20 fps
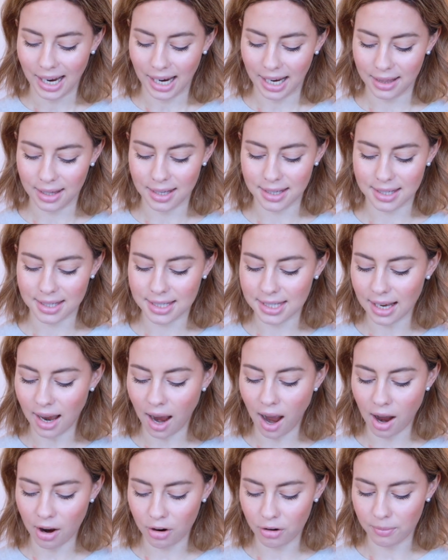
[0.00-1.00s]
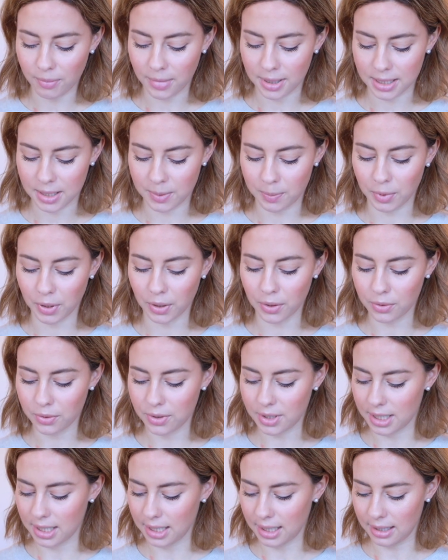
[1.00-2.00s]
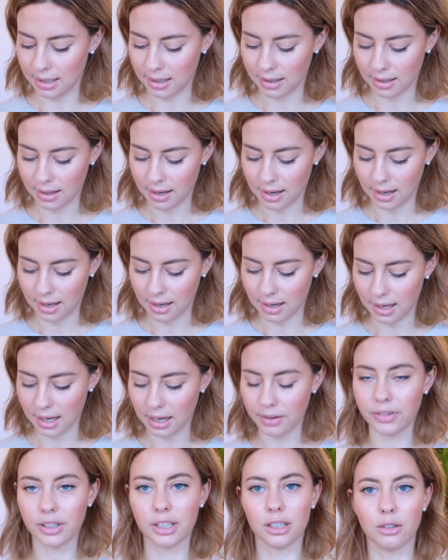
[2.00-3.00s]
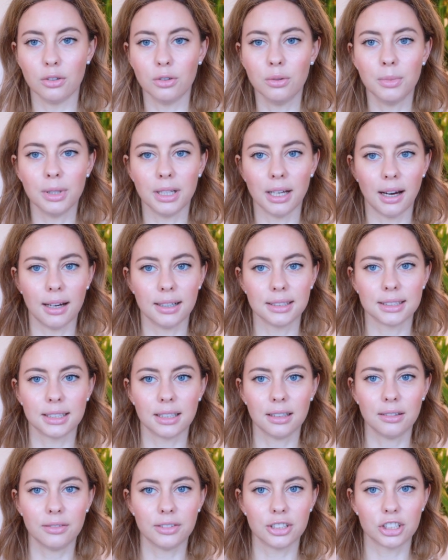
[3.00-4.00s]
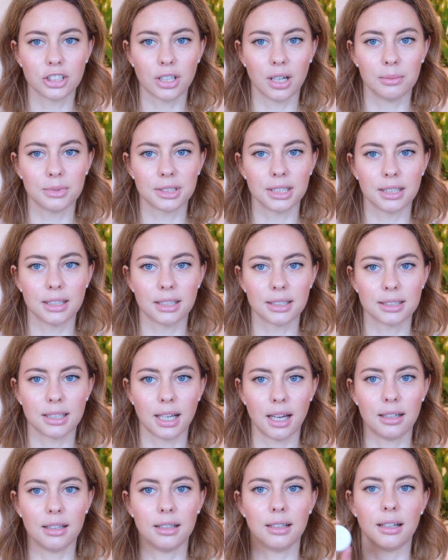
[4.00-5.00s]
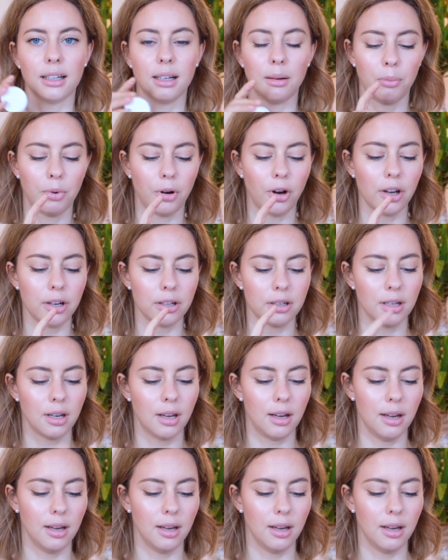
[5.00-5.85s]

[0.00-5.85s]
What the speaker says: and this is the RMS Beauty Living Luminizer, which comes in this tiny little pot.